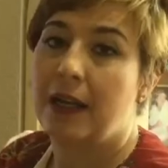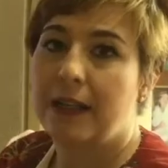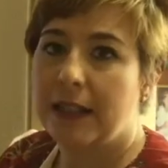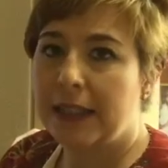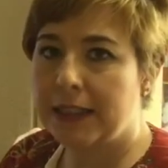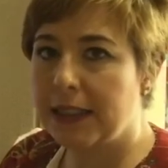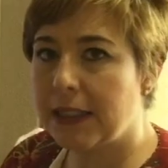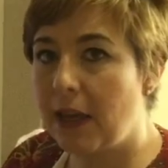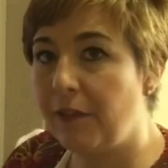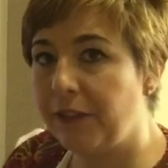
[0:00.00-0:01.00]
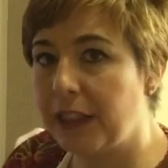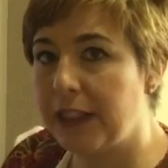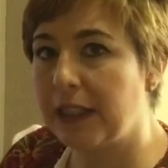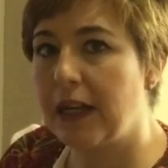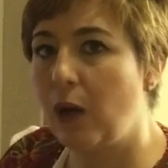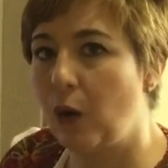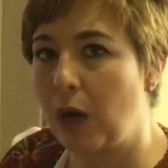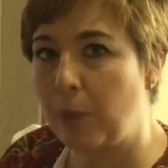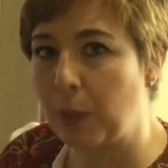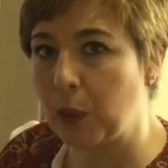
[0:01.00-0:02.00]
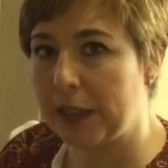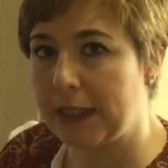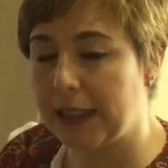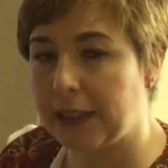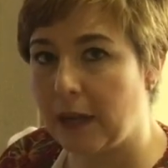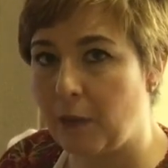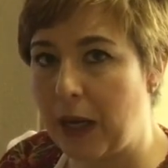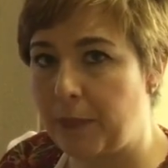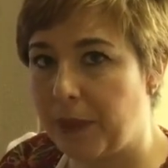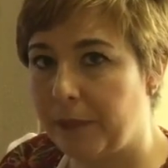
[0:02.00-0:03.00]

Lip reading: Is this a physical or a political map?